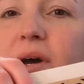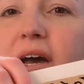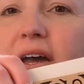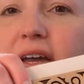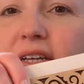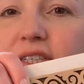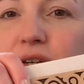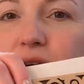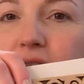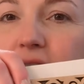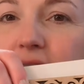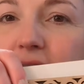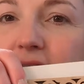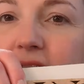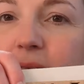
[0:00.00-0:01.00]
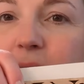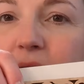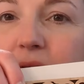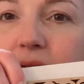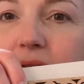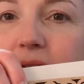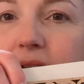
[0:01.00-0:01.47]
I started in the
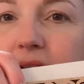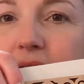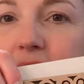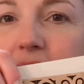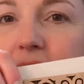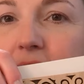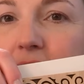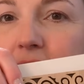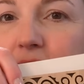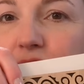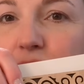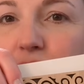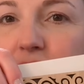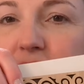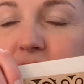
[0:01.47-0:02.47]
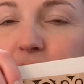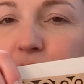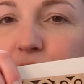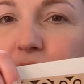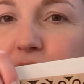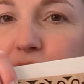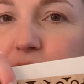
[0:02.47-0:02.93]
middle and chose a
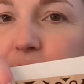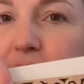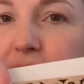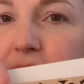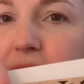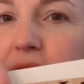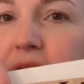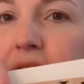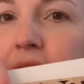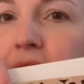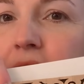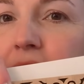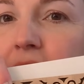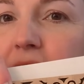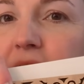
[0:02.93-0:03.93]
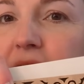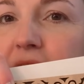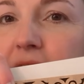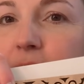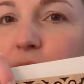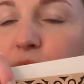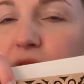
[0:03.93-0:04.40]
symbol near the middle, and then
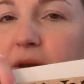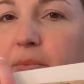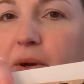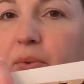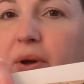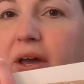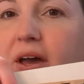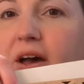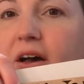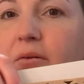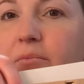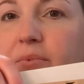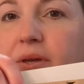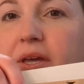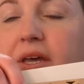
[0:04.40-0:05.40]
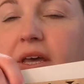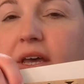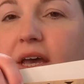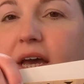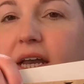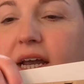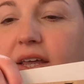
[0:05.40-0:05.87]
I'm working my way up,
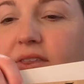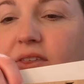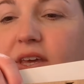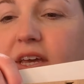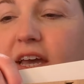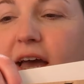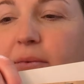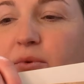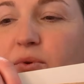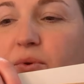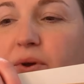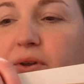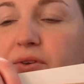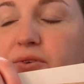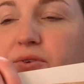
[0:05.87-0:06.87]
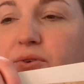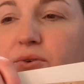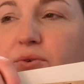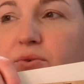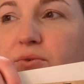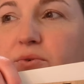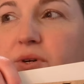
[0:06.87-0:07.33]
and I think I'm going
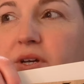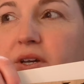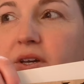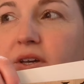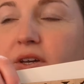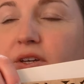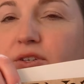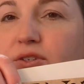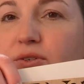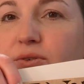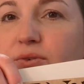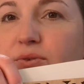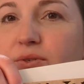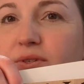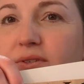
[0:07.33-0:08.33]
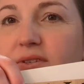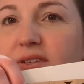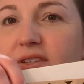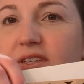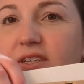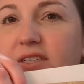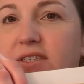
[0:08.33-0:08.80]
to do
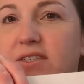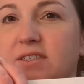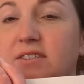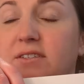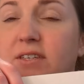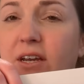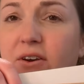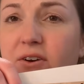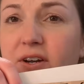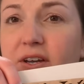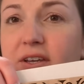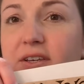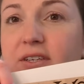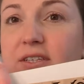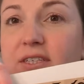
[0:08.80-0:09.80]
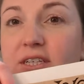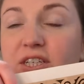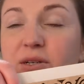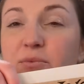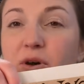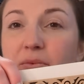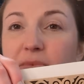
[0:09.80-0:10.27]
the Sarah
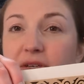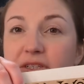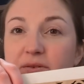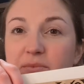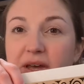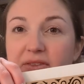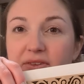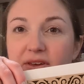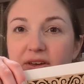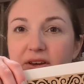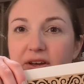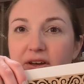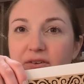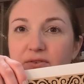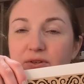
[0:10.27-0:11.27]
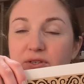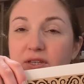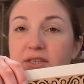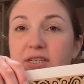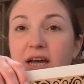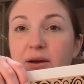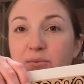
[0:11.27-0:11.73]
Stitching Mommies method of using
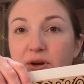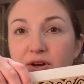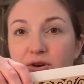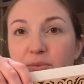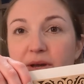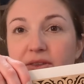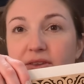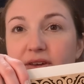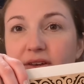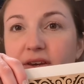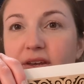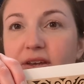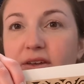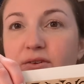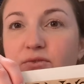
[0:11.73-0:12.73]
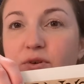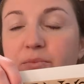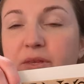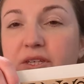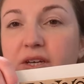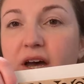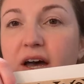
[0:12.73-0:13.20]
the typewriter method from
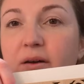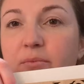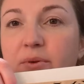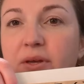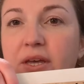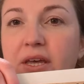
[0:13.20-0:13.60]
the top.